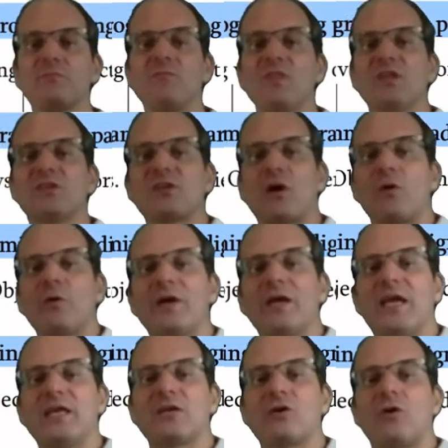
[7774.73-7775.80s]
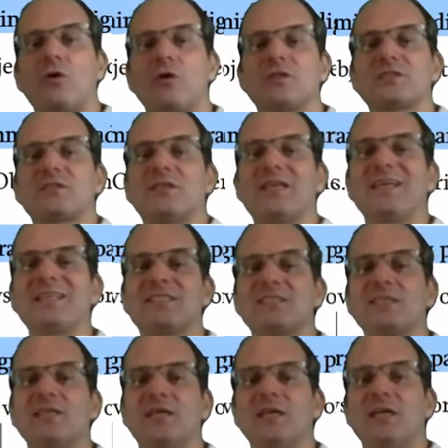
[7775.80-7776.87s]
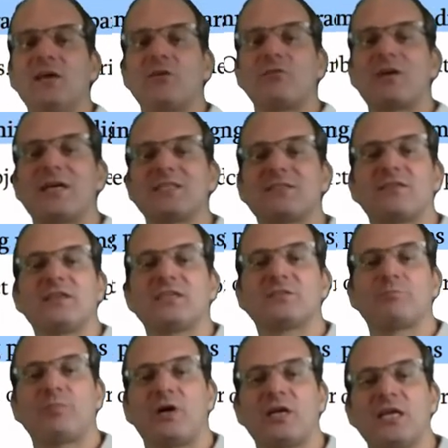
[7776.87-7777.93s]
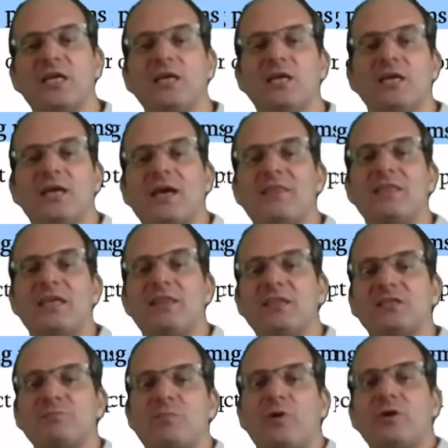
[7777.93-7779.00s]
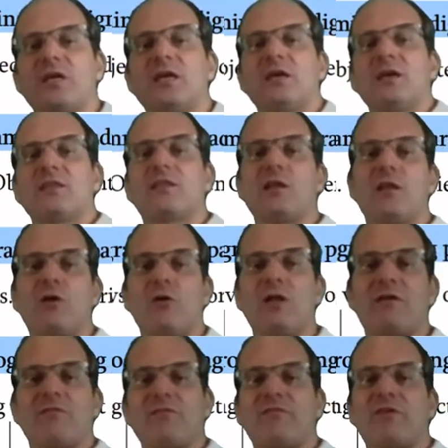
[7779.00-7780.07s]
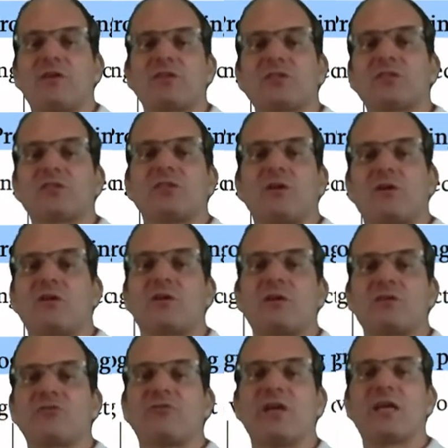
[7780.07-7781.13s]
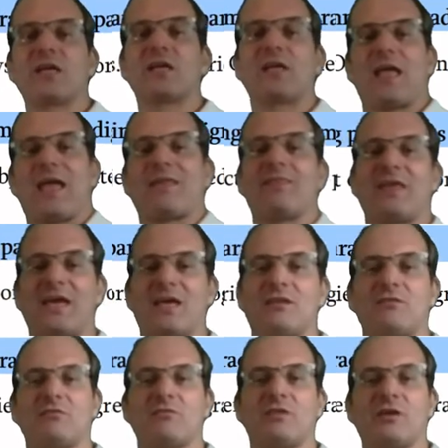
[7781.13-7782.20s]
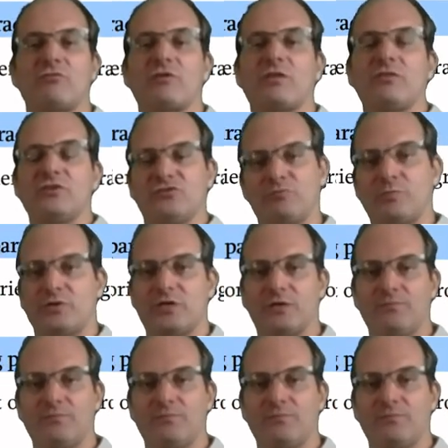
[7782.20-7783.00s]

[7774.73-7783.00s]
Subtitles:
So it calls this, runs this body, and in this body the lower level functions are triggered and then they run this body.